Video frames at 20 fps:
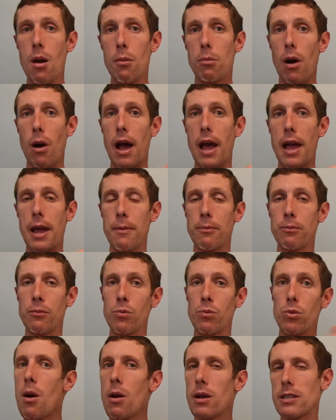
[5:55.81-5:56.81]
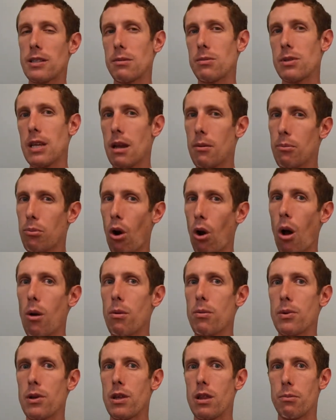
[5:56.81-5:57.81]
But it seems like
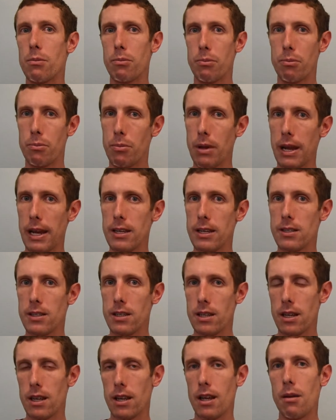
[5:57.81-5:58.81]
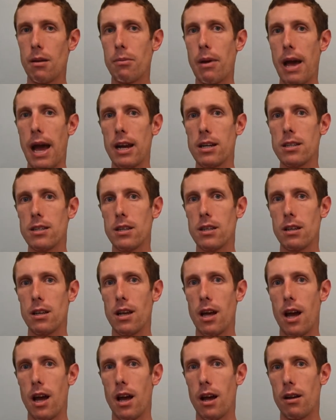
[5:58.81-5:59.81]
probably the biggest impact
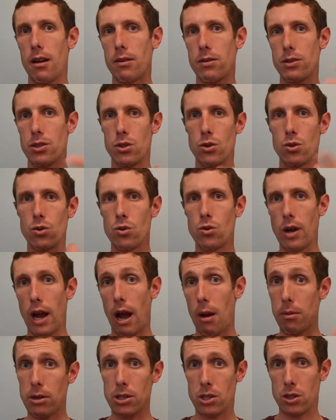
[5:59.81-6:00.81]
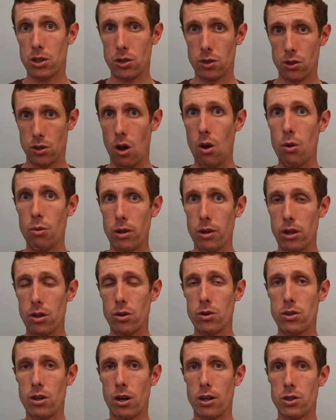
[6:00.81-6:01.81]
to how much salt we
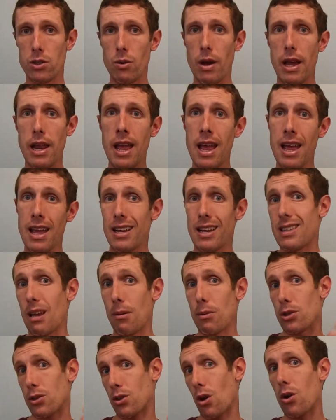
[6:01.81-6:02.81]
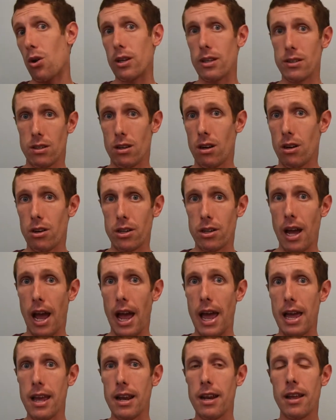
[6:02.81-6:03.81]
lose in our sweat is how much salt in our
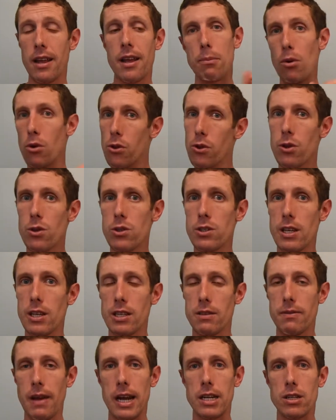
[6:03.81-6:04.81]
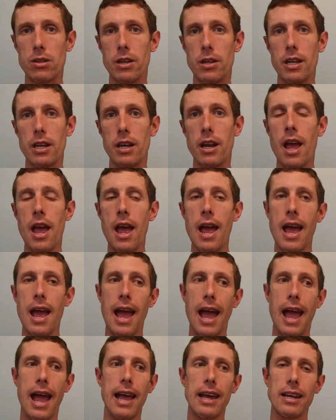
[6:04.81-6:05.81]
diet. Both of those things factor in,
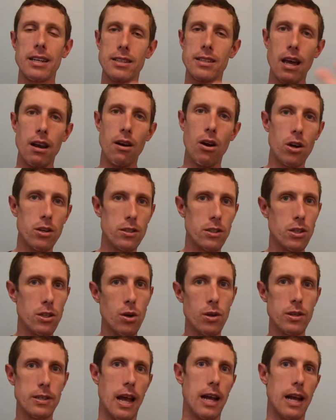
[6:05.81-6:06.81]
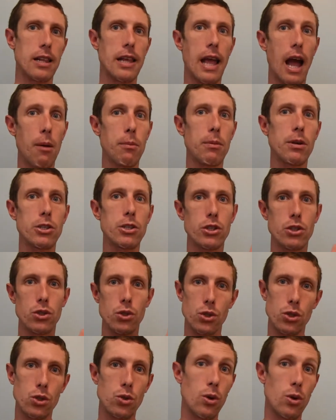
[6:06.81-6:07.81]
and it's kind of hard to know exactly how much
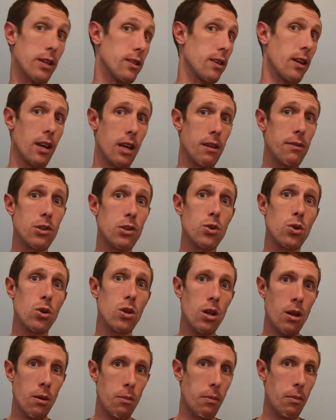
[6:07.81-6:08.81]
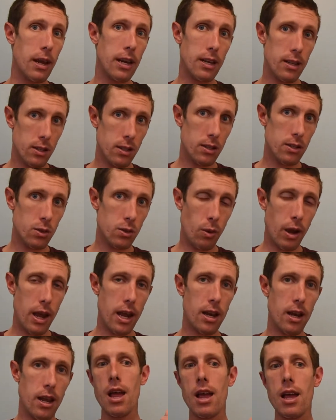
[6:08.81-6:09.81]
you as an individual might
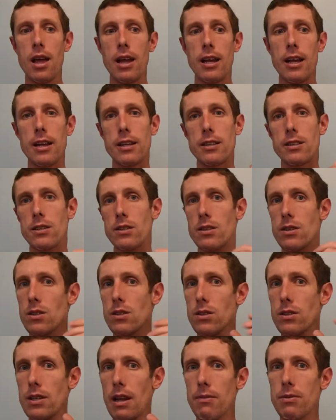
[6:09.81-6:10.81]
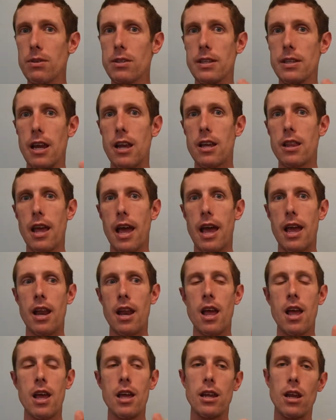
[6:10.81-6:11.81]
sweat. It's safe to say that
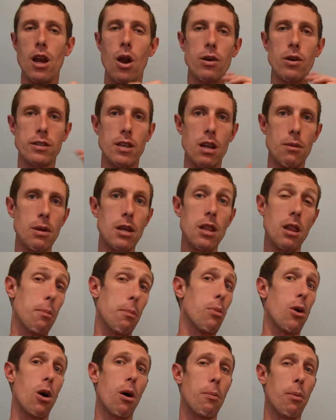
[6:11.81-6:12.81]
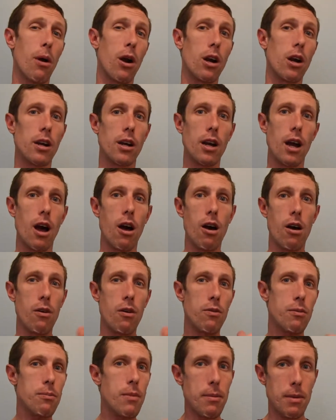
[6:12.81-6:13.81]
it's going to be in the ballpark
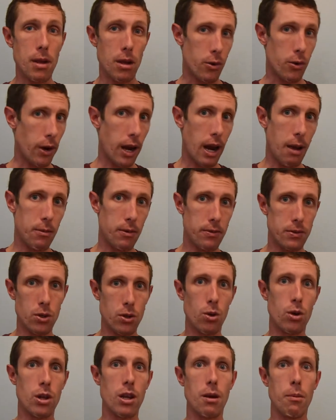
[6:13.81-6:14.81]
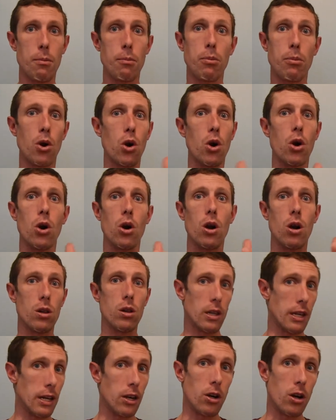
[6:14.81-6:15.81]
of maybe 1 gram of sodium per
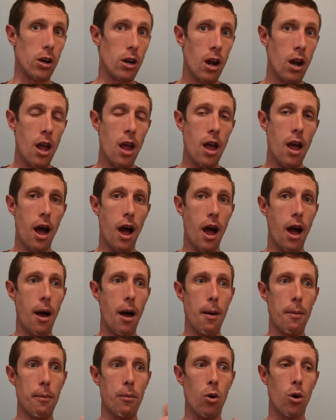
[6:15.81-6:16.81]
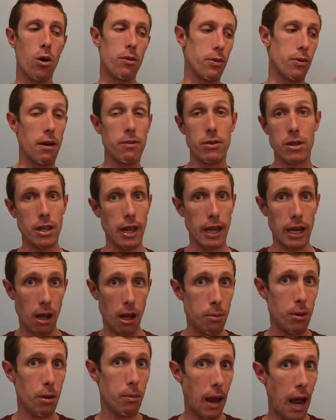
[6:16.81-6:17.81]
liter, or for every
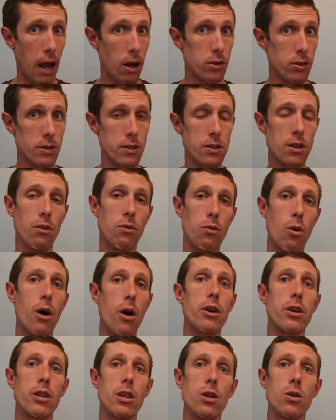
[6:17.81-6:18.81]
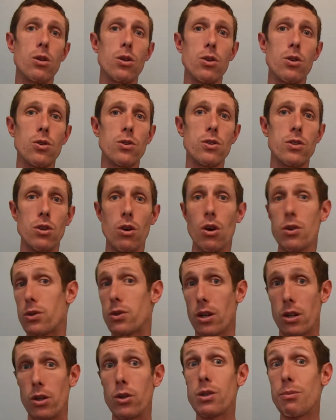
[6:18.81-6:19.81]
couple of pounds of water that you lose, you're also
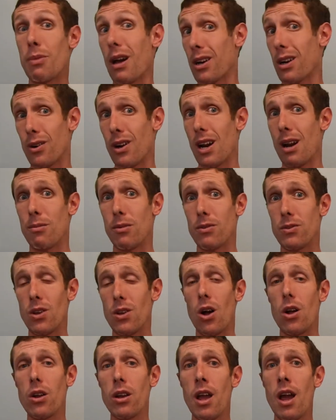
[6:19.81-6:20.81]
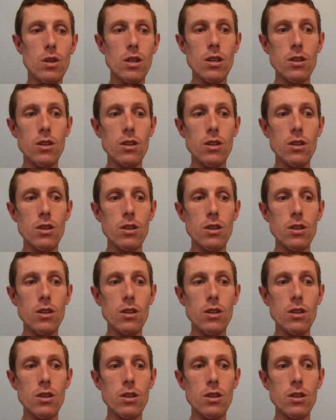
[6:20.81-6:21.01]
going to lose about 1 gram of salt.